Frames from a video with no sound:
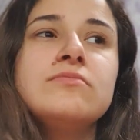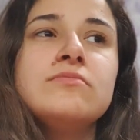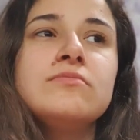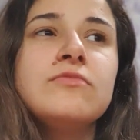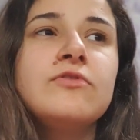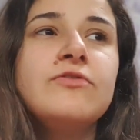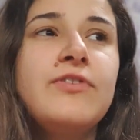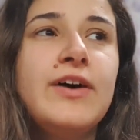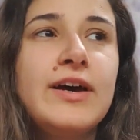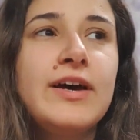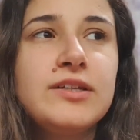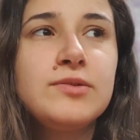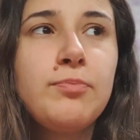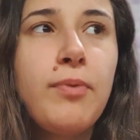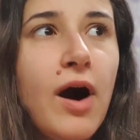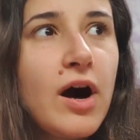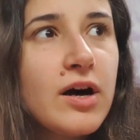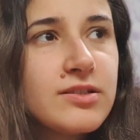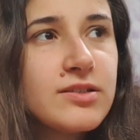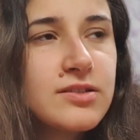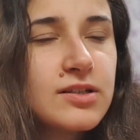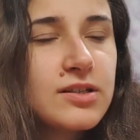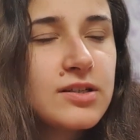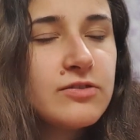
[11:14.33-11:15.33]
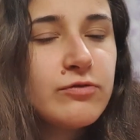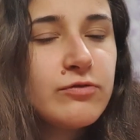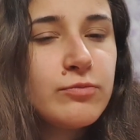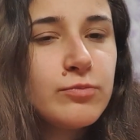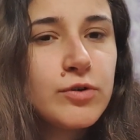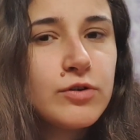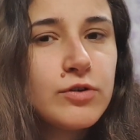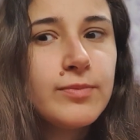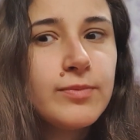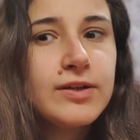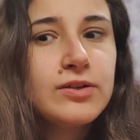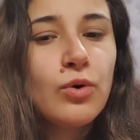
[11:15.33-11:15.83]
fat positive
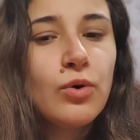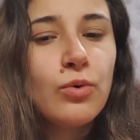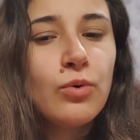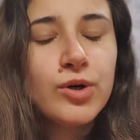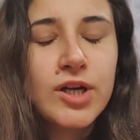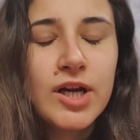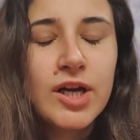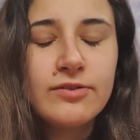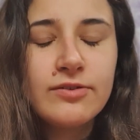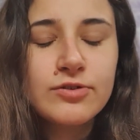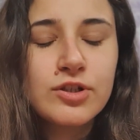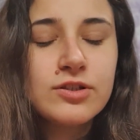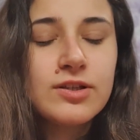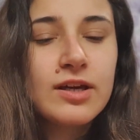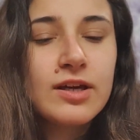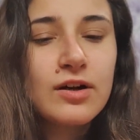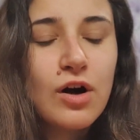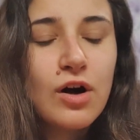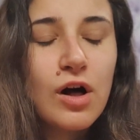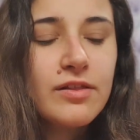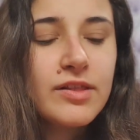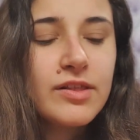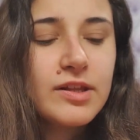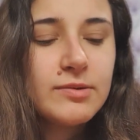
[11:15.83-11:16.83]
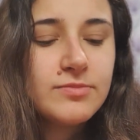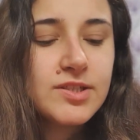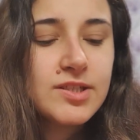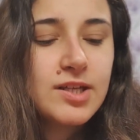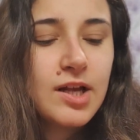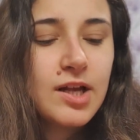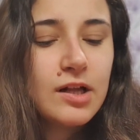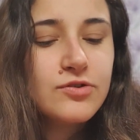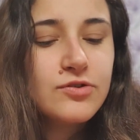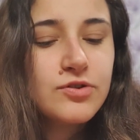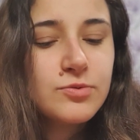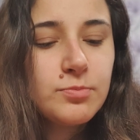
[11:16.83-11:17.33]
movement or whatever they call
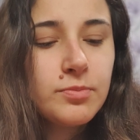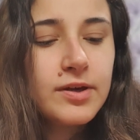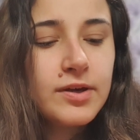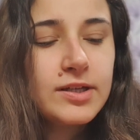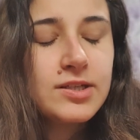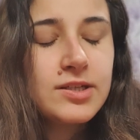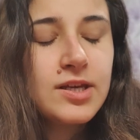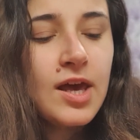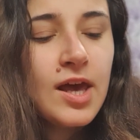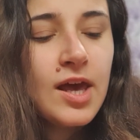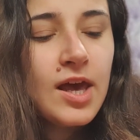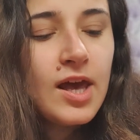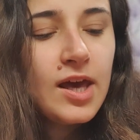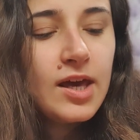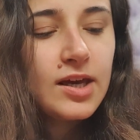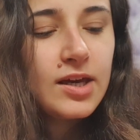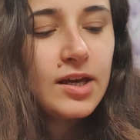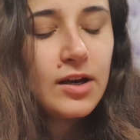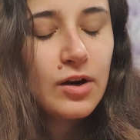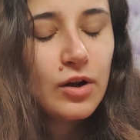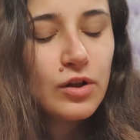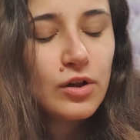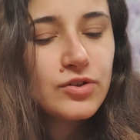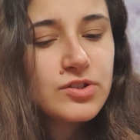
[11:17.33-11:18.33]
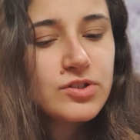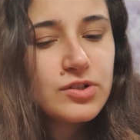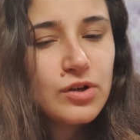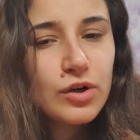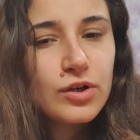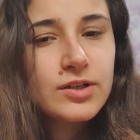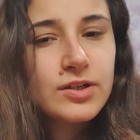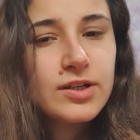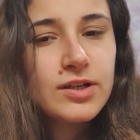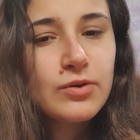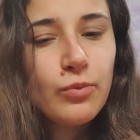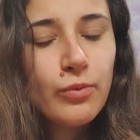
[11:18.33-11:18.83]
themselves. But it all
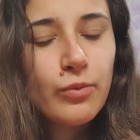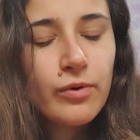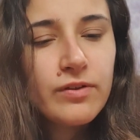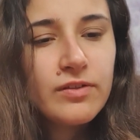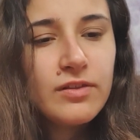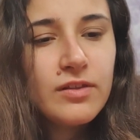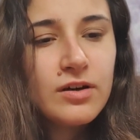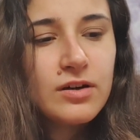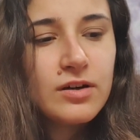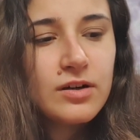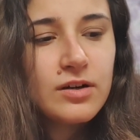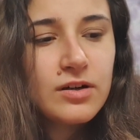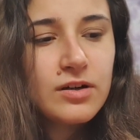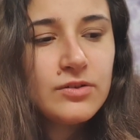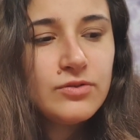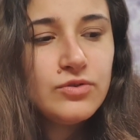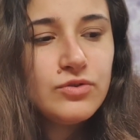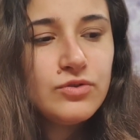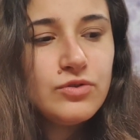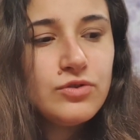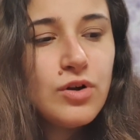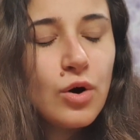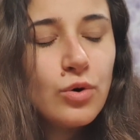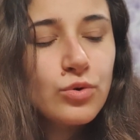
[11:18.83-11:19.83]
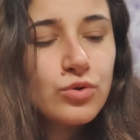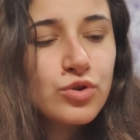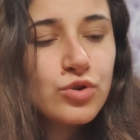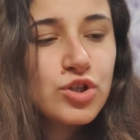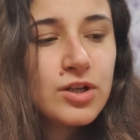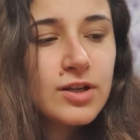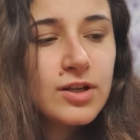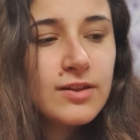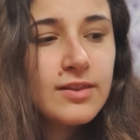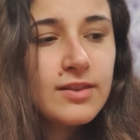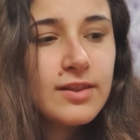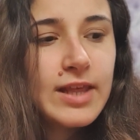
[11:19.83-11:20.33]
started with the
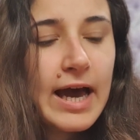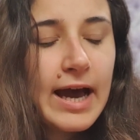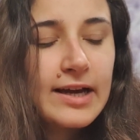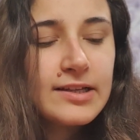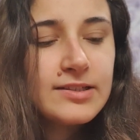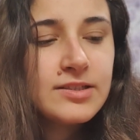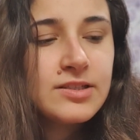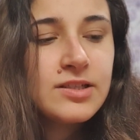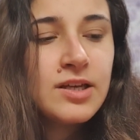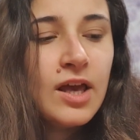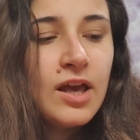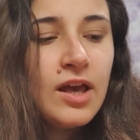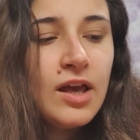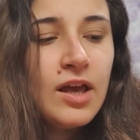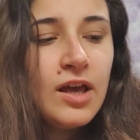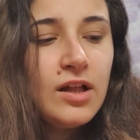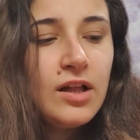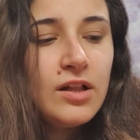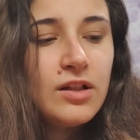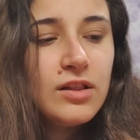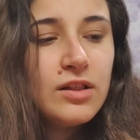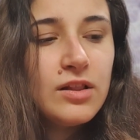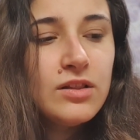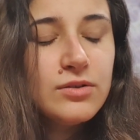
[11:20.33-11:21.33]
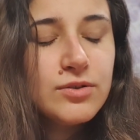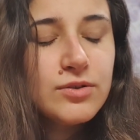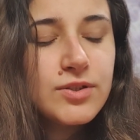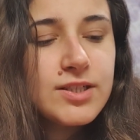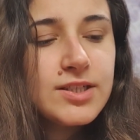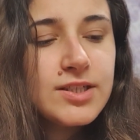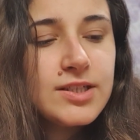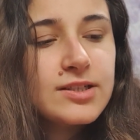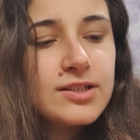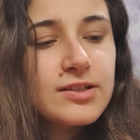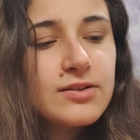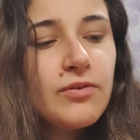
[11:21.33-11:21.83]
notion that
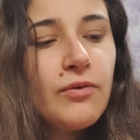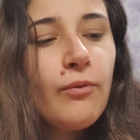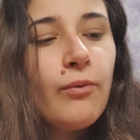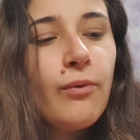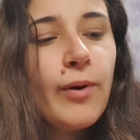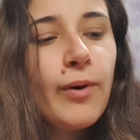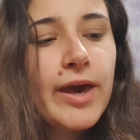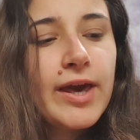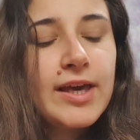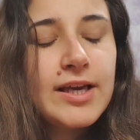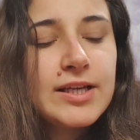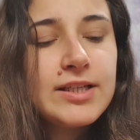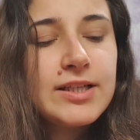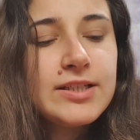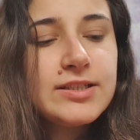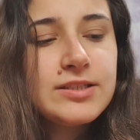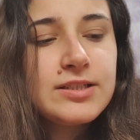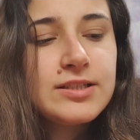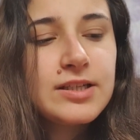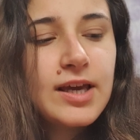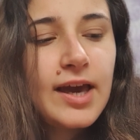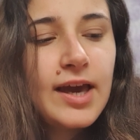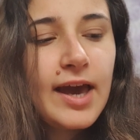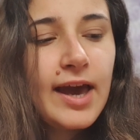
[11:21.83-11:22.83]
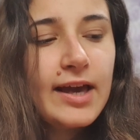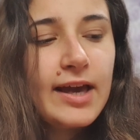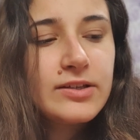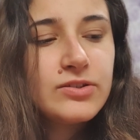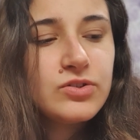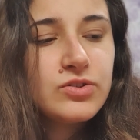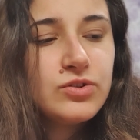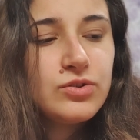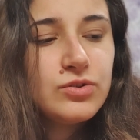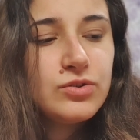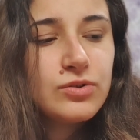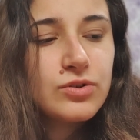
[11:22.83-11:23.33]
losing weight
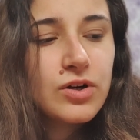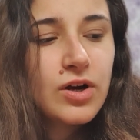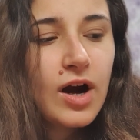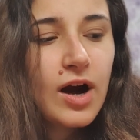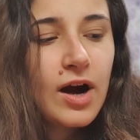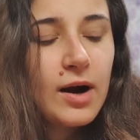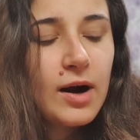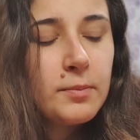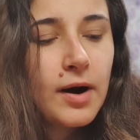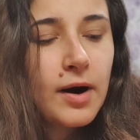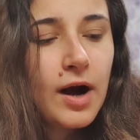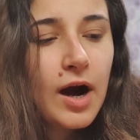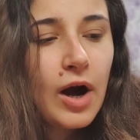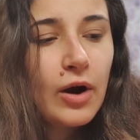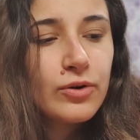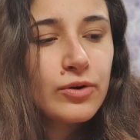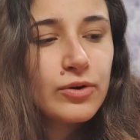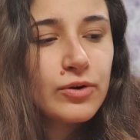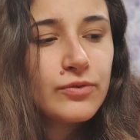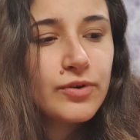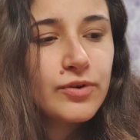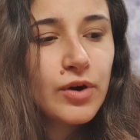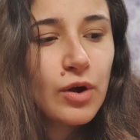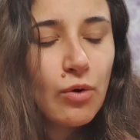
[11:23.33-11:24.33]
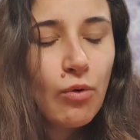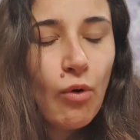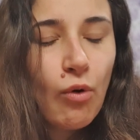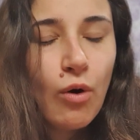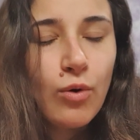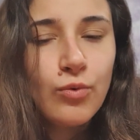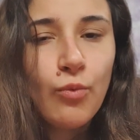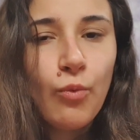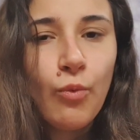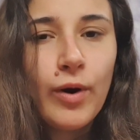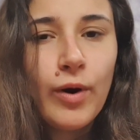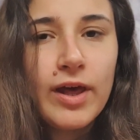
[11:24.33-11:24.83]
has to come out of your
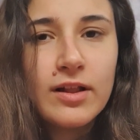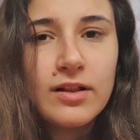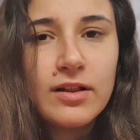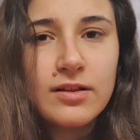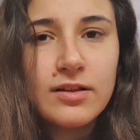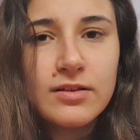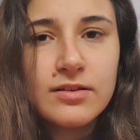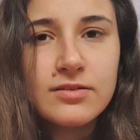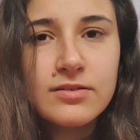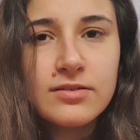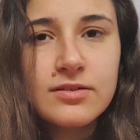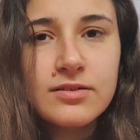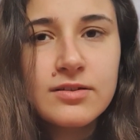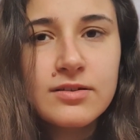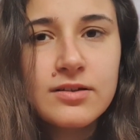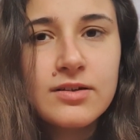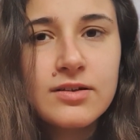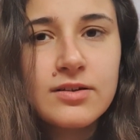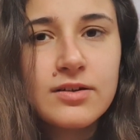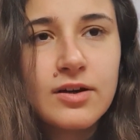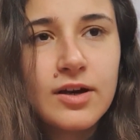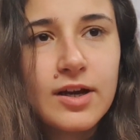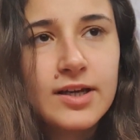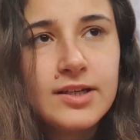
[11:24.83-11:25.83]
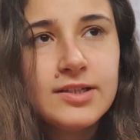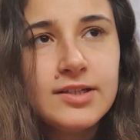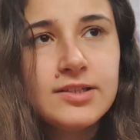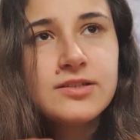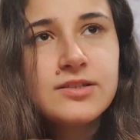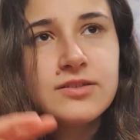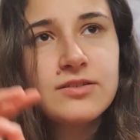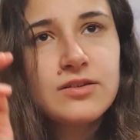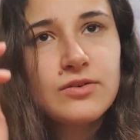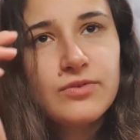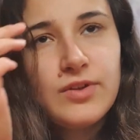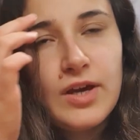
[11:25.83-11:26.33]
own will, right?
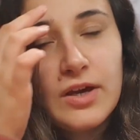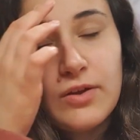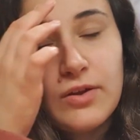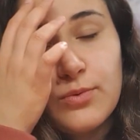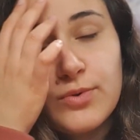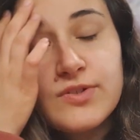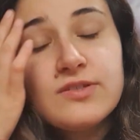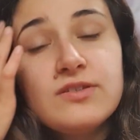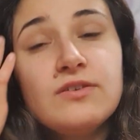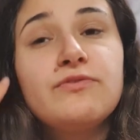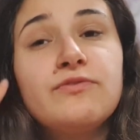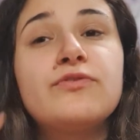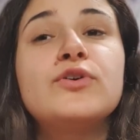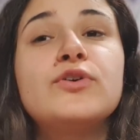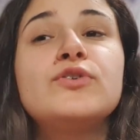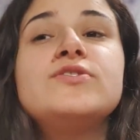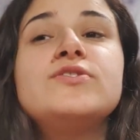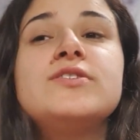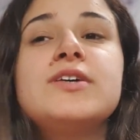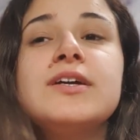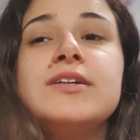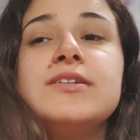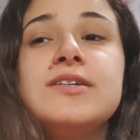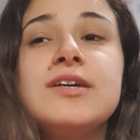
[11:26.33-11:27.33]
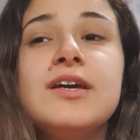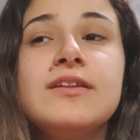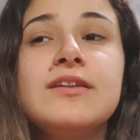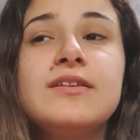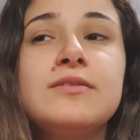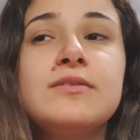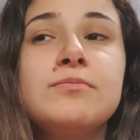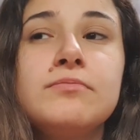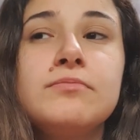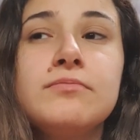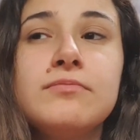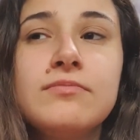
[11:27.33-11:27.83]
So that was the first idea
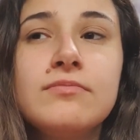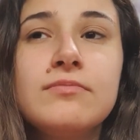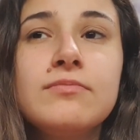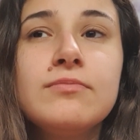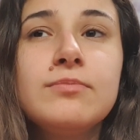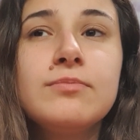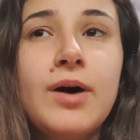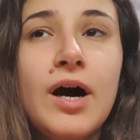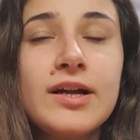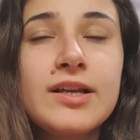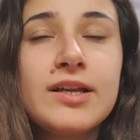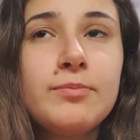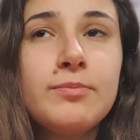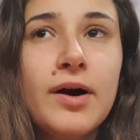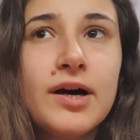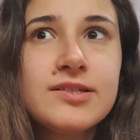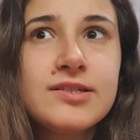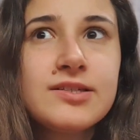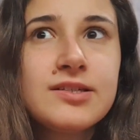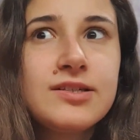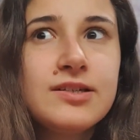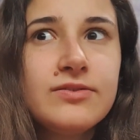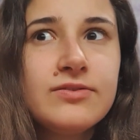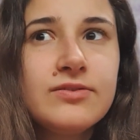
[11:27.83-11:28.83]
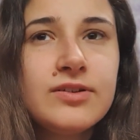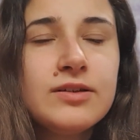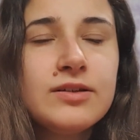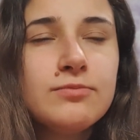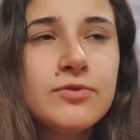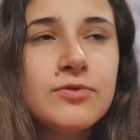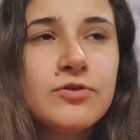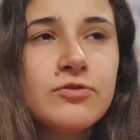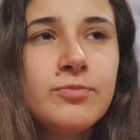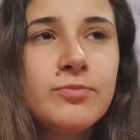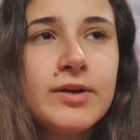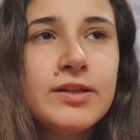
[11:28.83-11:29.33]
that body positivity
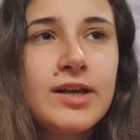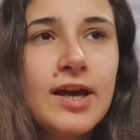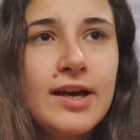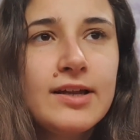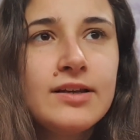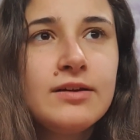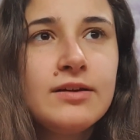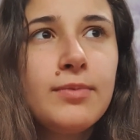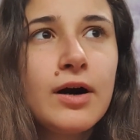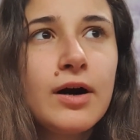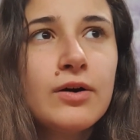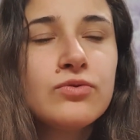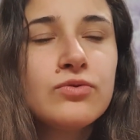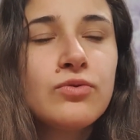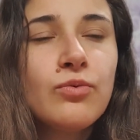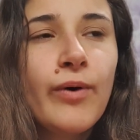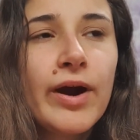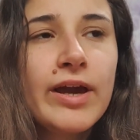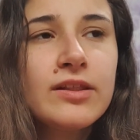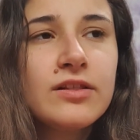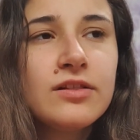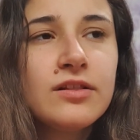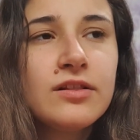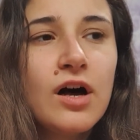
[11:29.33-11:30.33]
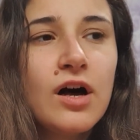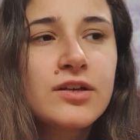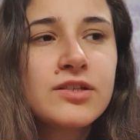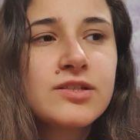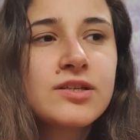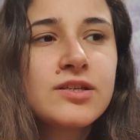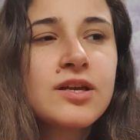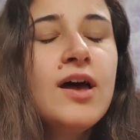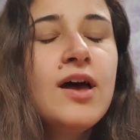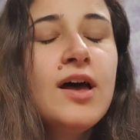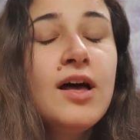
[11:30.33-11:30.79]
movement had about weight loss.